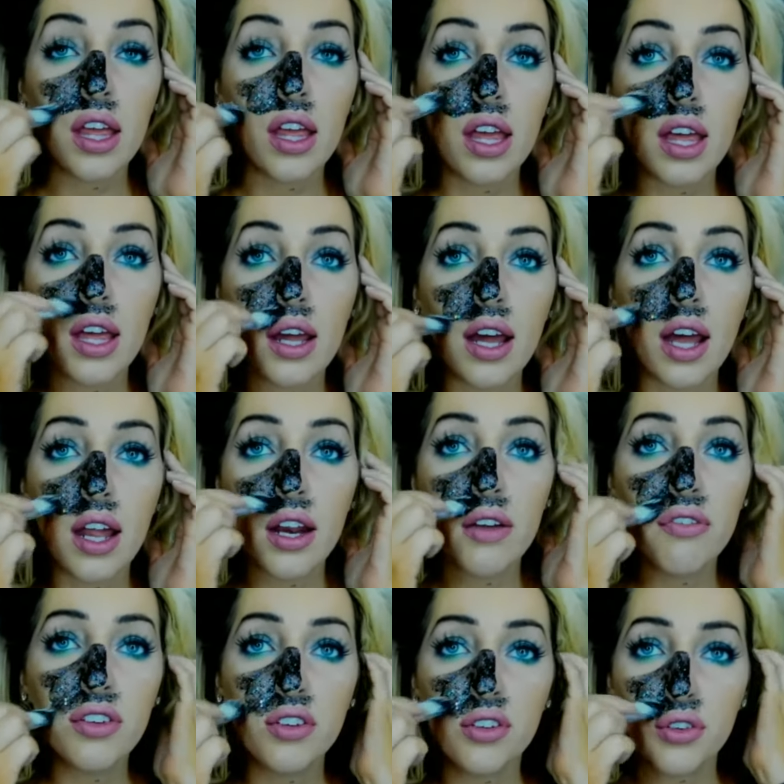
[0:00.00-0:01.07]
It kind of
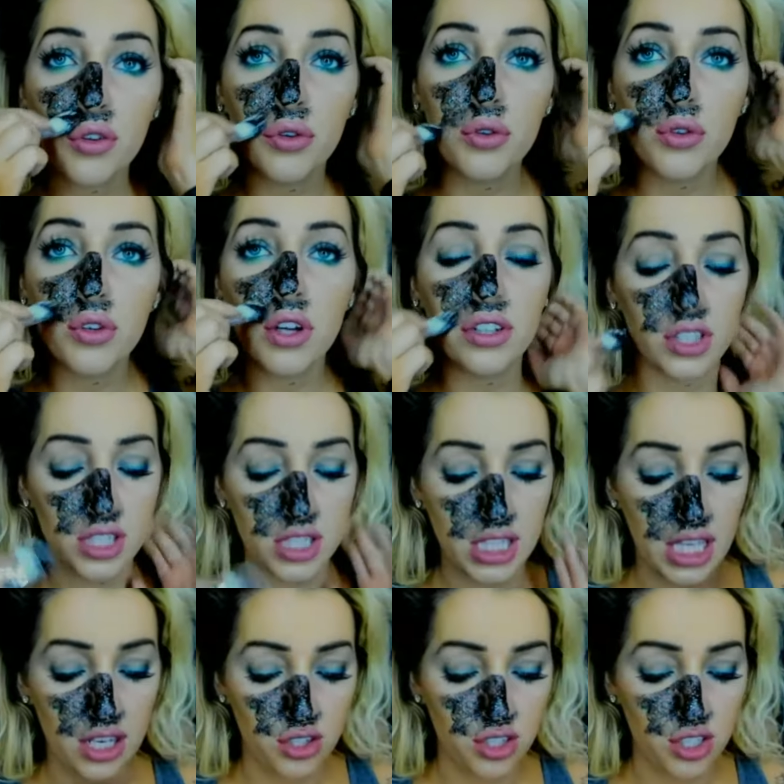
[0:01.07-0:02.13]
feels cool on your
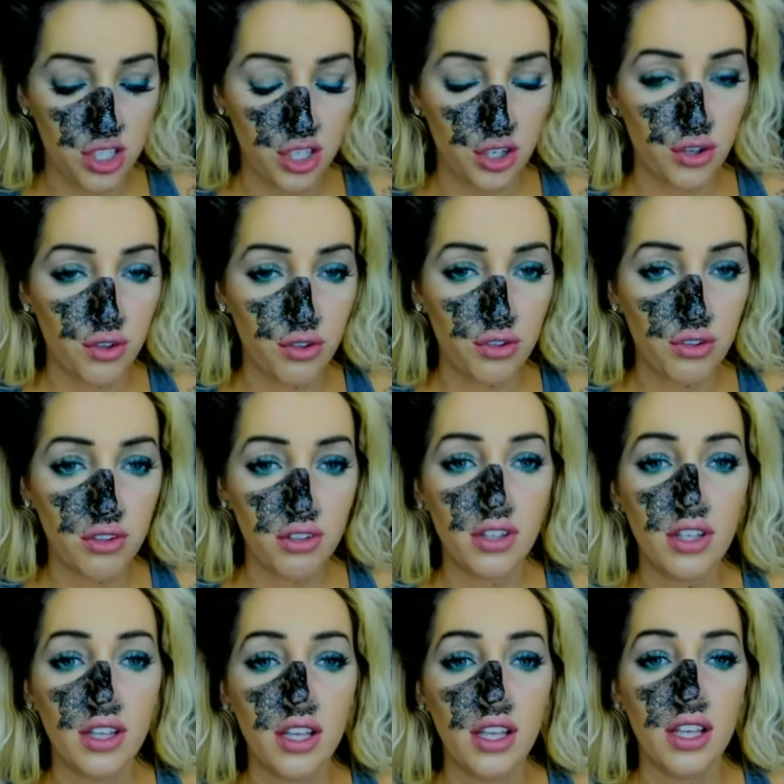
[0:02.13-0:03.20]
skin too.
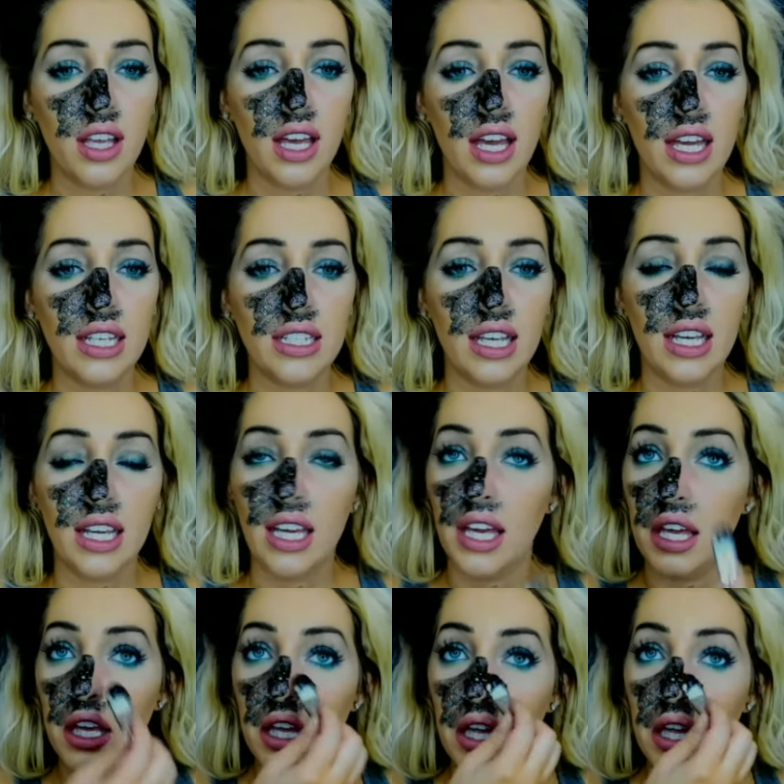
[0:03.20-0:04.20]
I dig it.